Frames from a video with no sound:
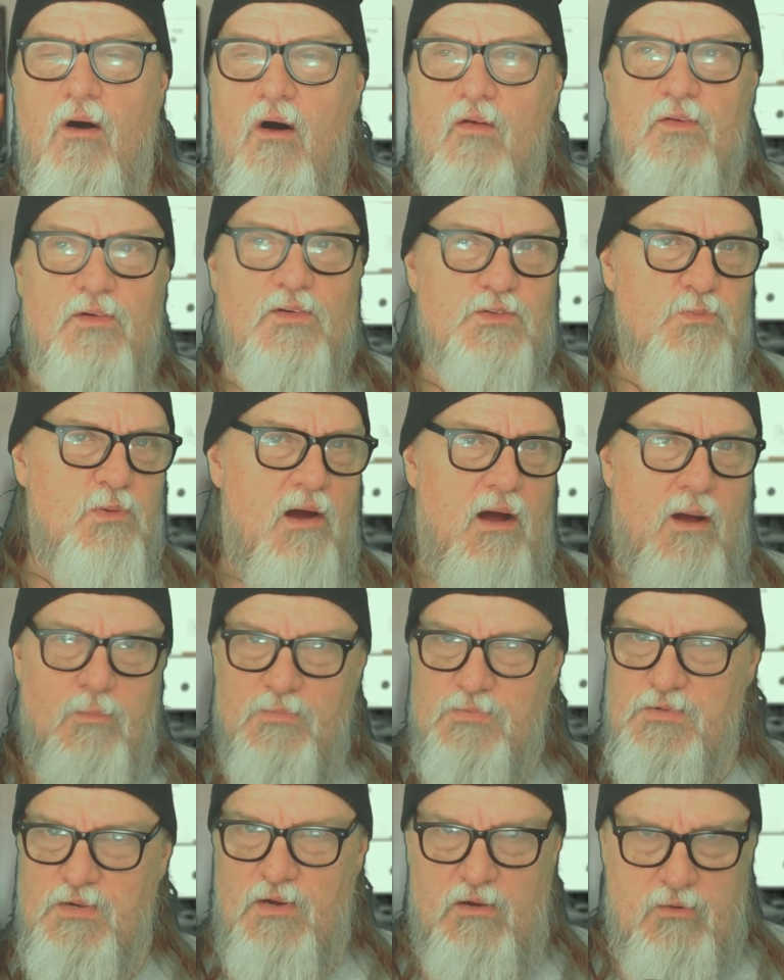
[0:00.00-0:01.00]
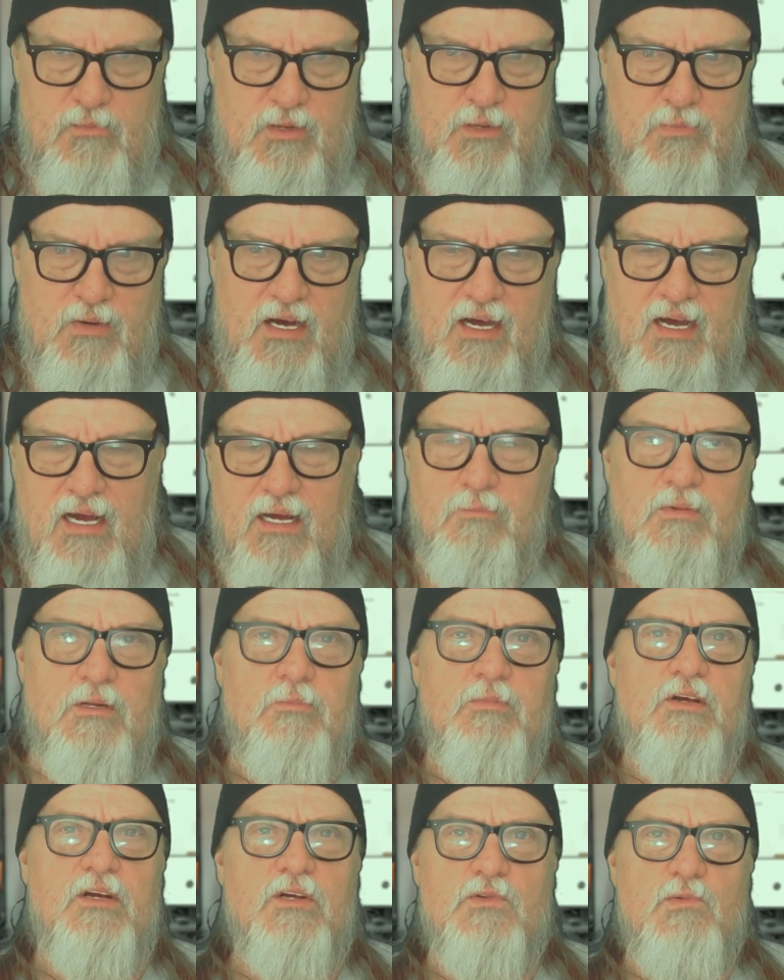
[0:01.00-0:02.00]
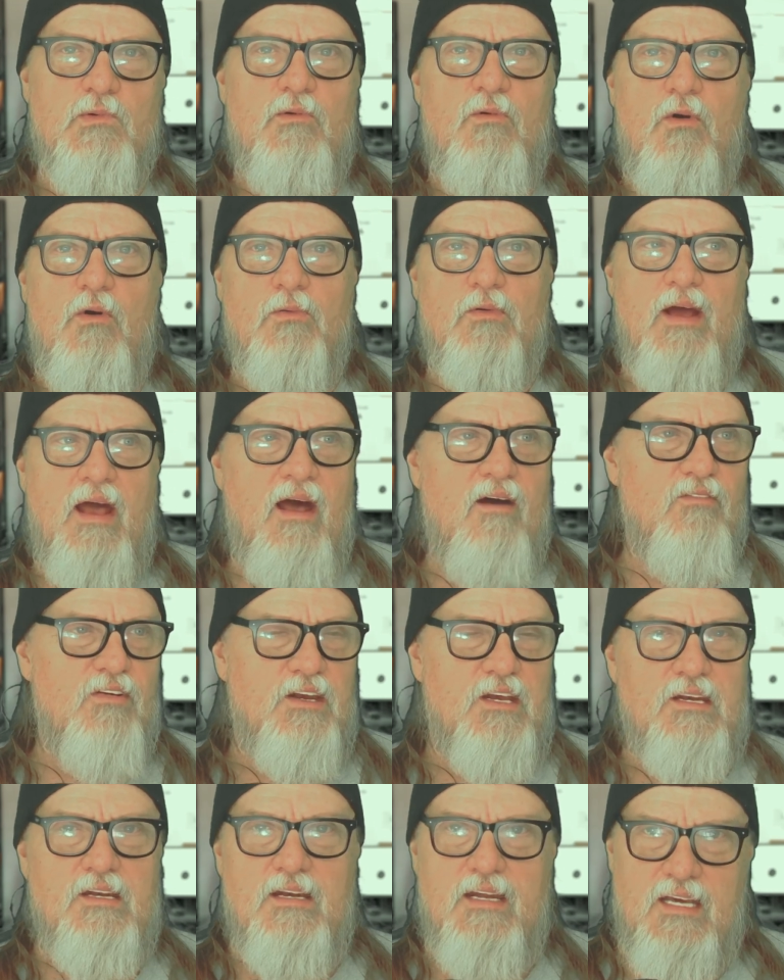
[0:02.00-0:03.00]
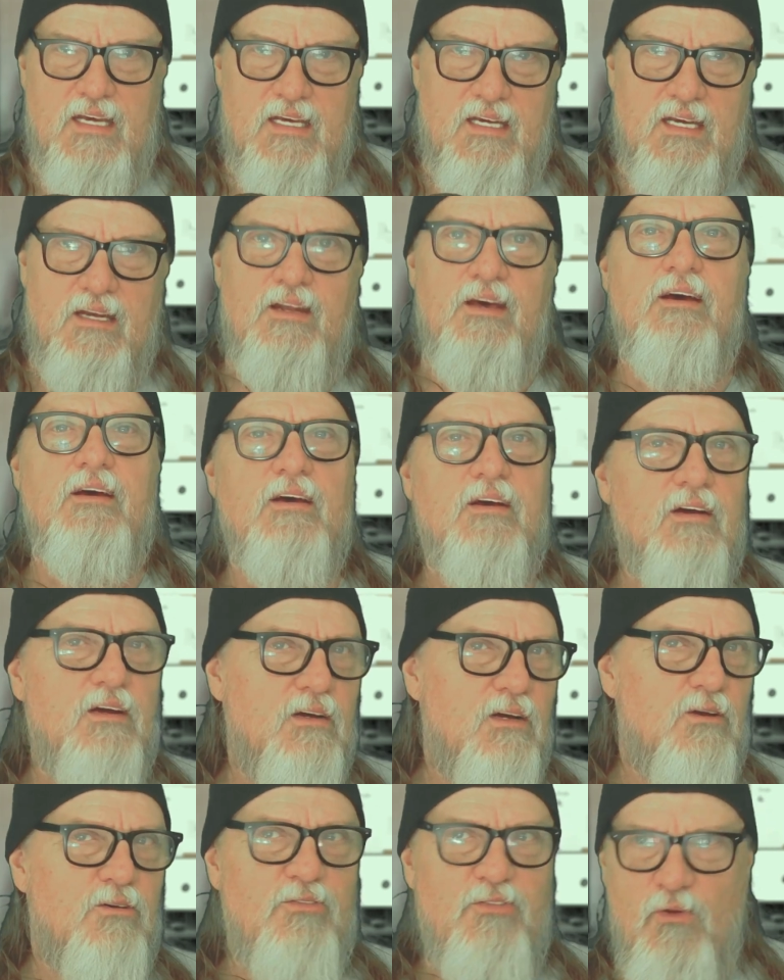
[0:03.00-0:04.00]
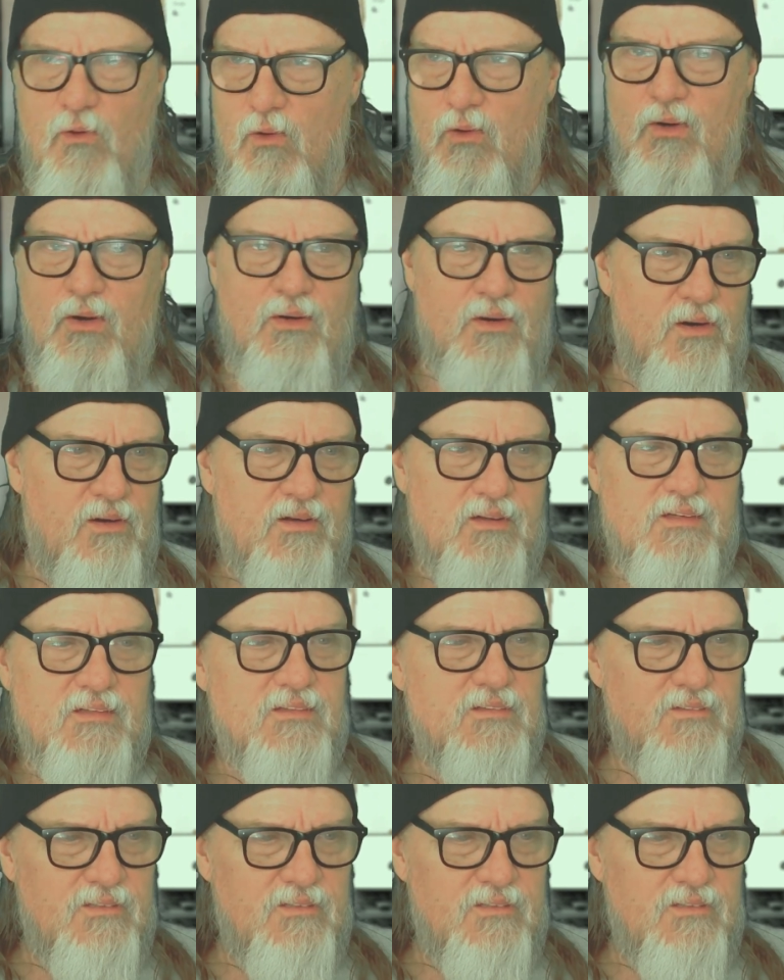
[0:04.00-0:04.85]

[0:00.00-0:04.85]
all those problems are going to be behind me because we won't have any need for